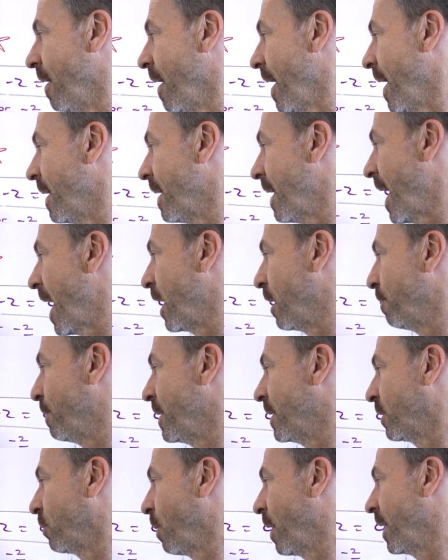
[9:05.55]
and add a b
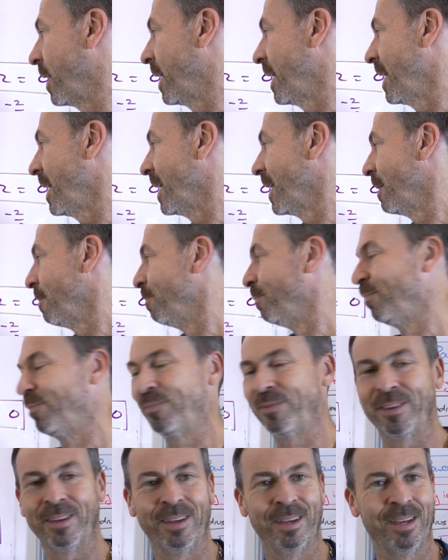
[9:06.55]
squared here.
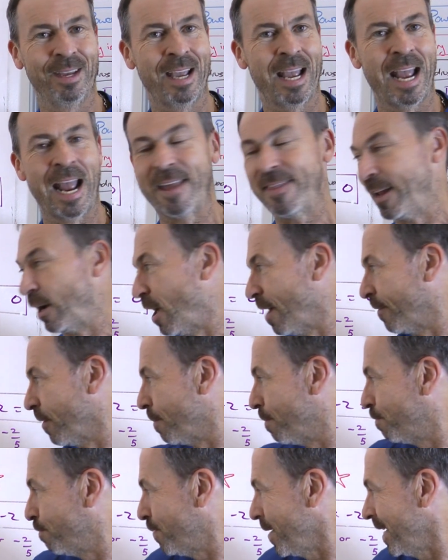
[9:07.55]
And then I'll have a
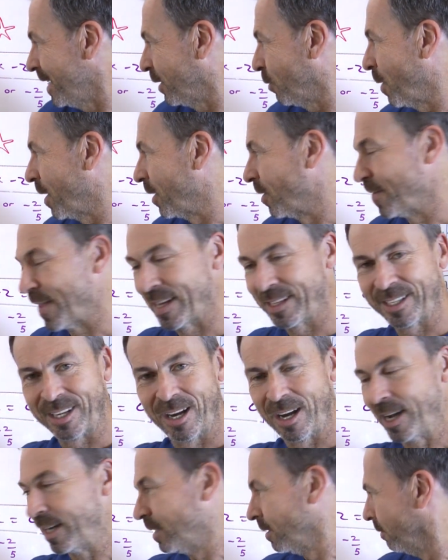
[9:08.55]
b squared on that
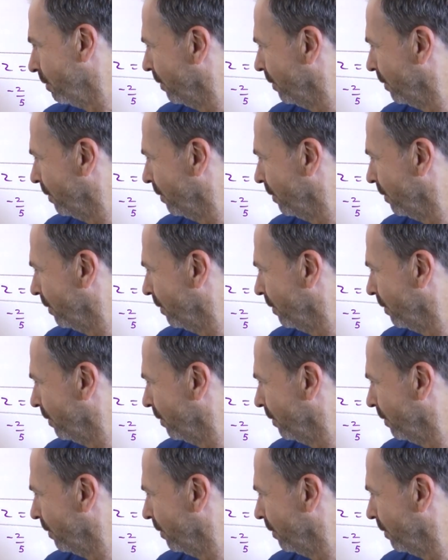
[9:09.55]
side.